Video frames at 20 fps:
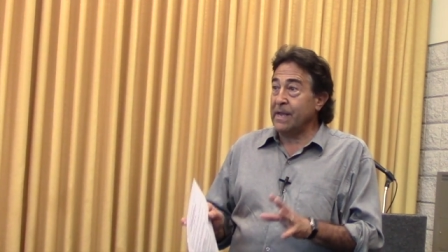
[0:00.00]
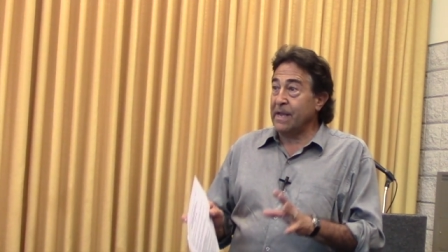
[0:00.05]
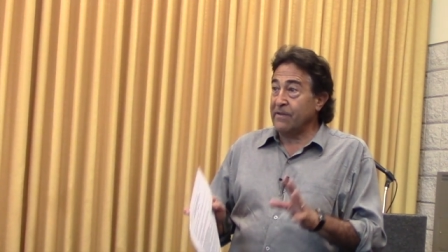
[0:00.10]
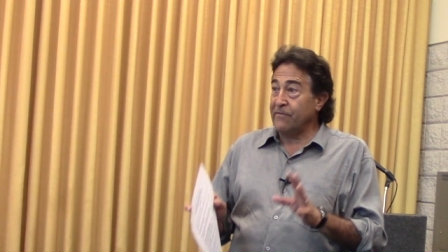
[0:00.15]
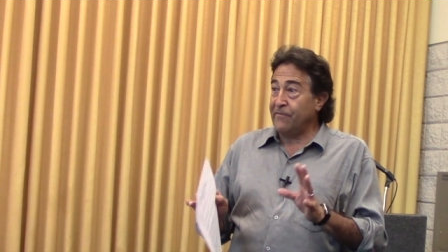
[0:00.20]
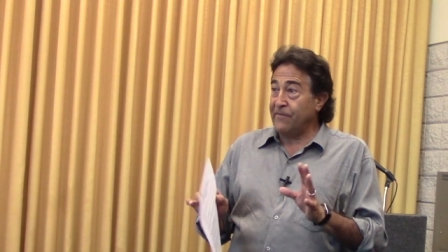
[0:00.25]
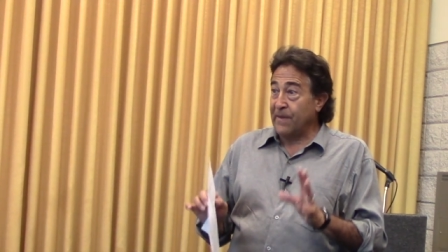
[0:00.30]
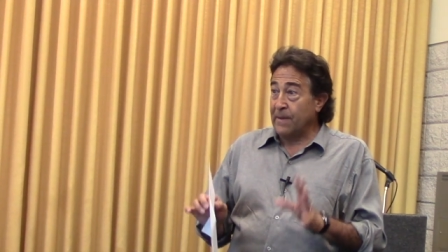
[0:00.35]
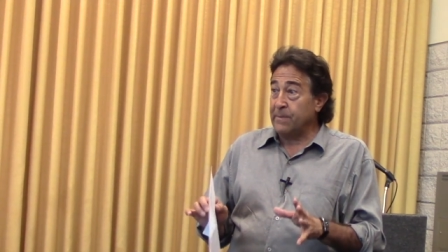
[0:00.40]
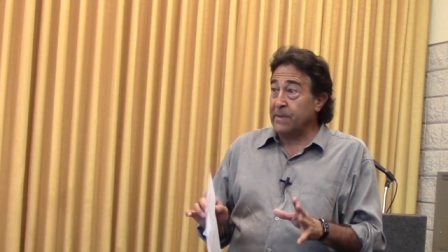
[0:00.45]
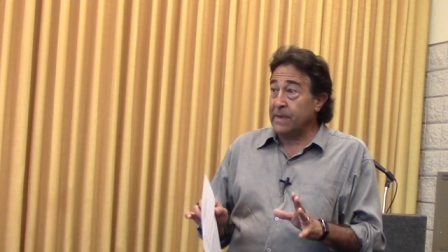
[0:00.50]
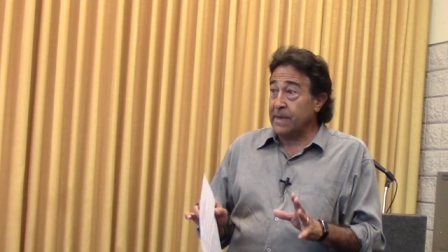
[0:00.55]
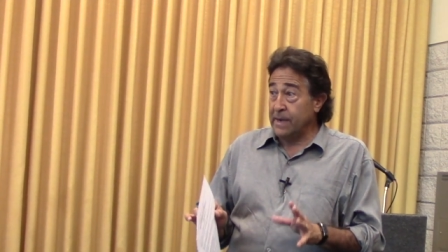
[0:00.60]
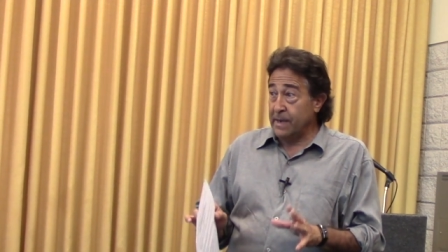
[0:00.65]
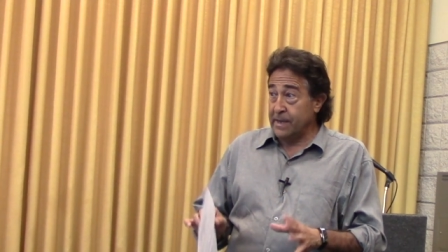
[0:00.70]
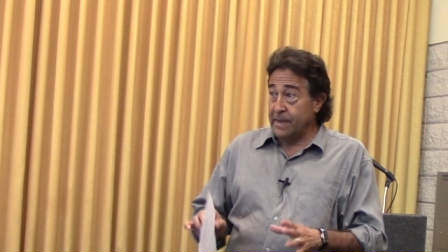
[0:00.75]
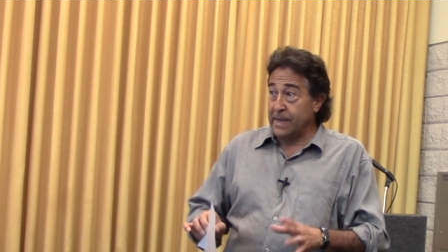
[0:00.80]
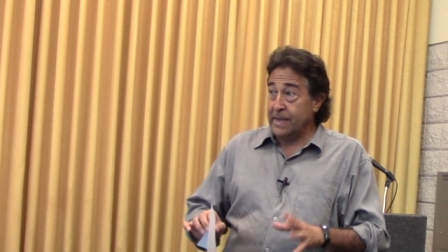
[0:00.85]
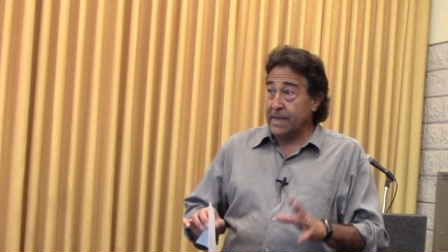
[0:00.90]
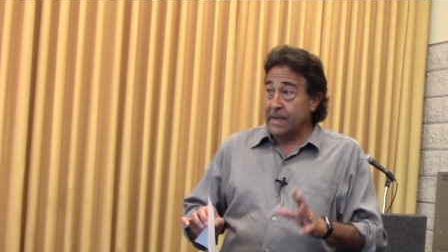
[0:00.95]
and
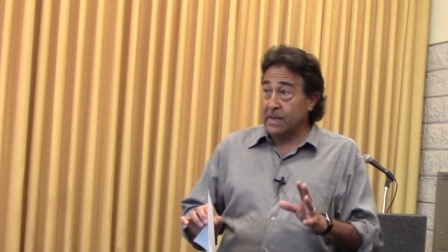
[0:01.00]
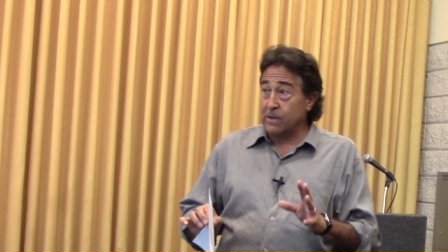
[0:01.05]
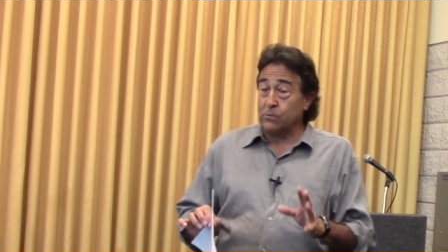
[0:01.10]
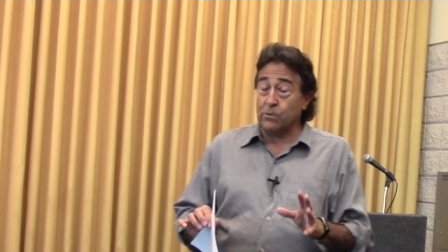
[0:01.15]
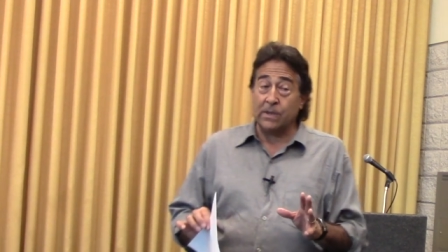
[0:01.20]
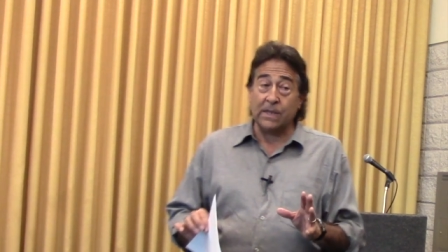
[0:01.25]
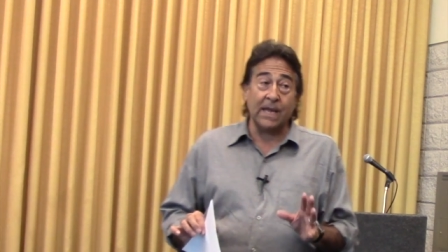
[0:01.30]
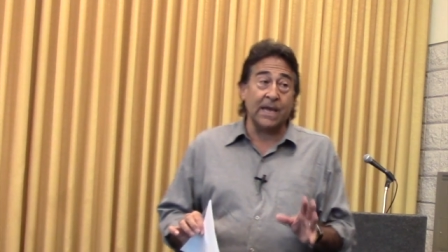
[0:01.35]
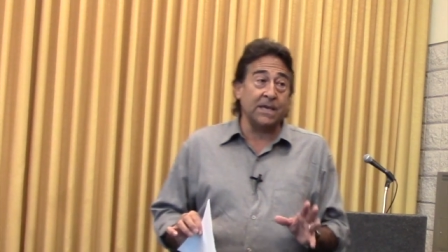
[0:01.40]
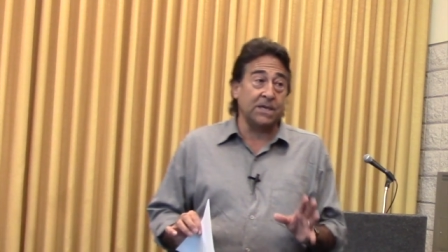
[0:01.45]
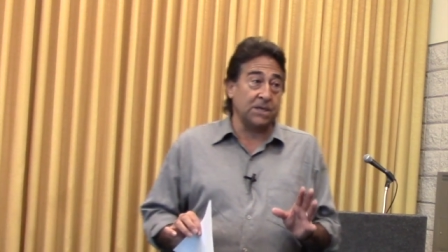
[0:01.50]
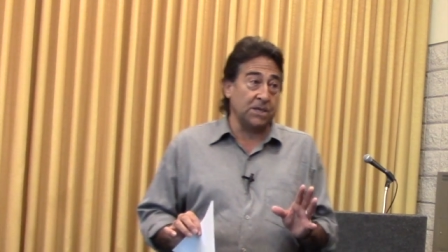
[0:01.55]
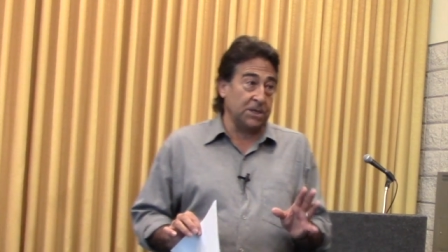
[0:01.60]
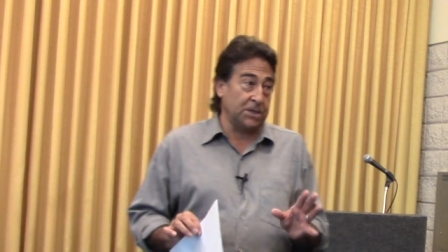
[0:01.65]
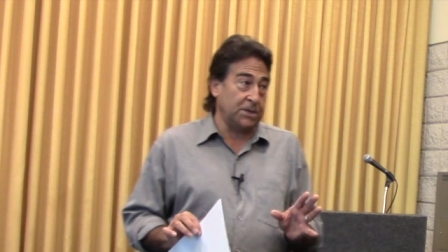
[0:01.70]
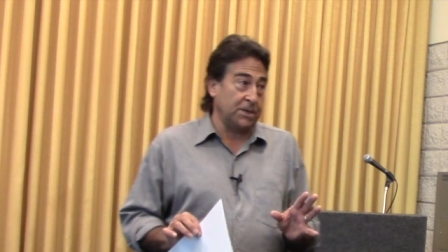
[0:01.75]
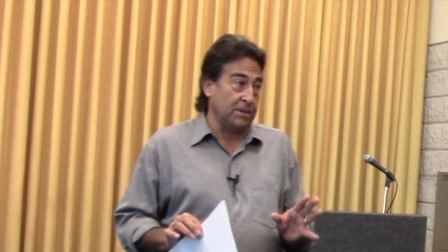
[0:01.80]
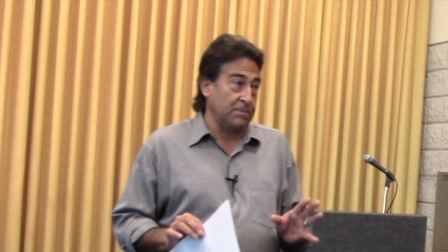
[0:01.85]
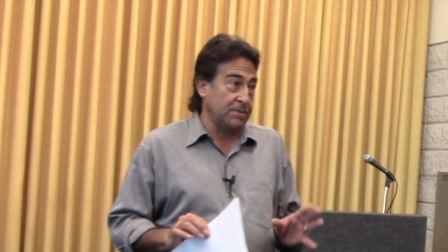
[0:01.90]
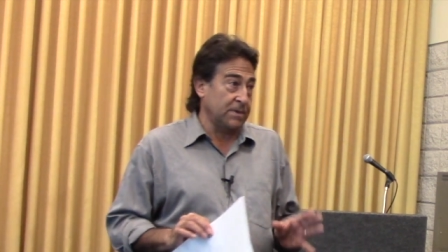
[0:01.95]
femininity in
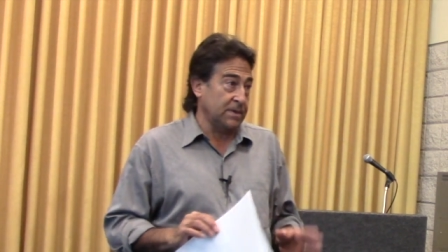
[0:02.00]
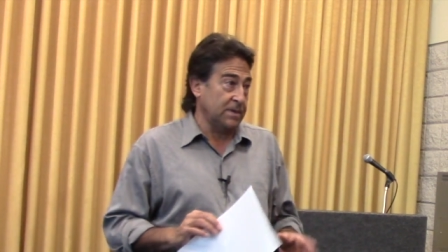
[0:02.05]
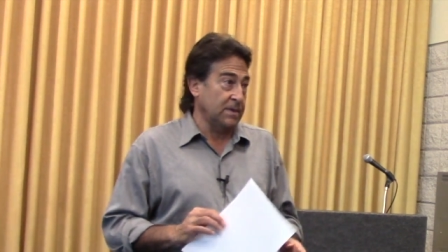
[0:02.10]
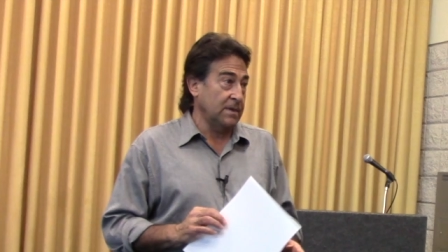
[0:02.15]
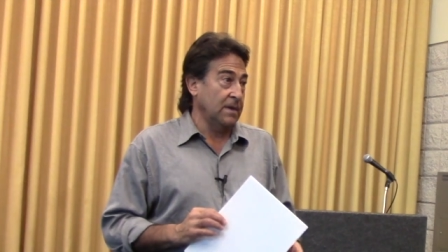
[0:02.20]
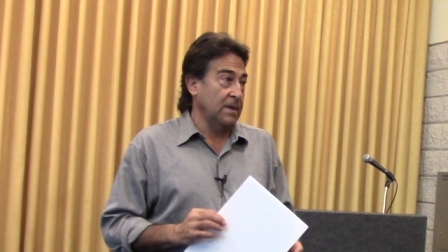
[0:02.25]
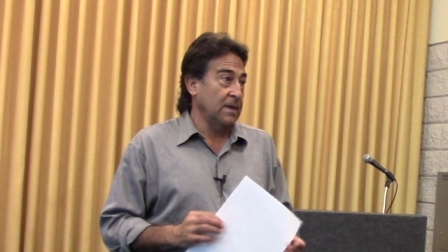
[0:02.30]
relationships,